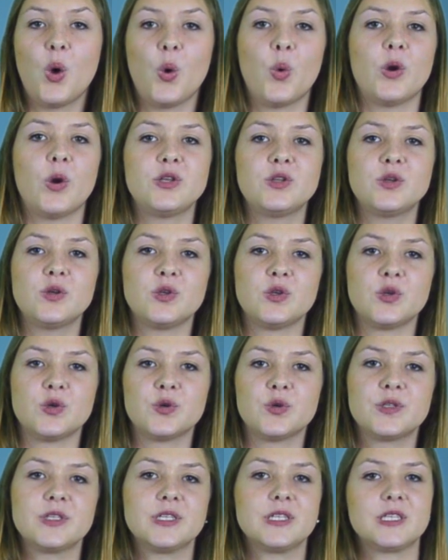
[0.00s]
When you
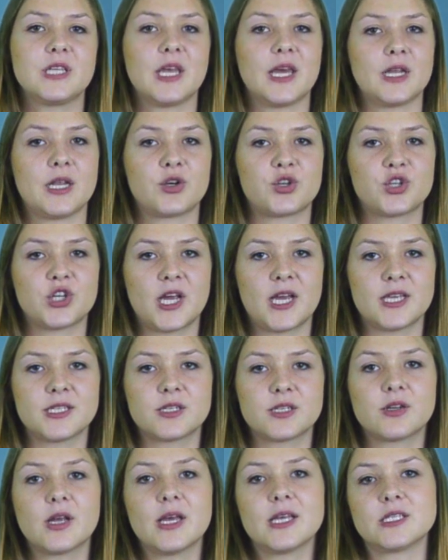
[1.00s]
use this
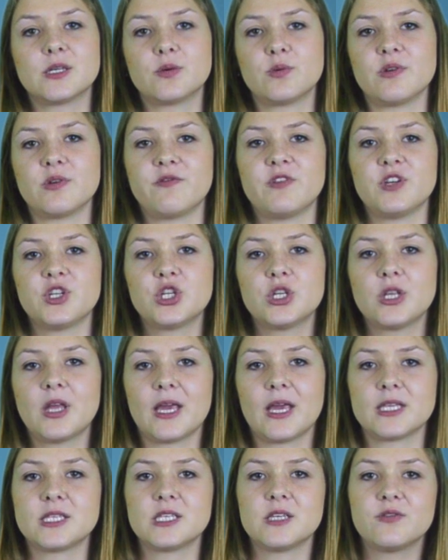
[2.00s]
energizer as a revision
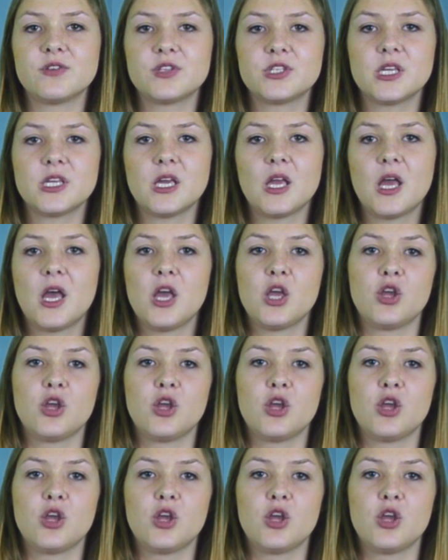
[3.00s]
activity,